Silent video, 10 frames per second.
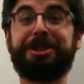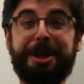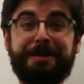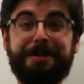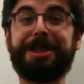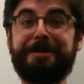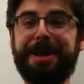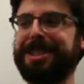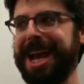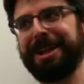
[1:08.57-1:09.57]
Sometimes that
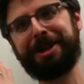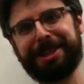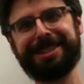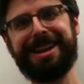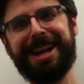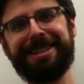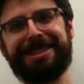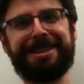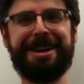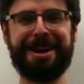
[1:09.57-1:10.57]
means, hey, look at the
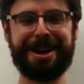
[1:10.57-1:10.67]
science,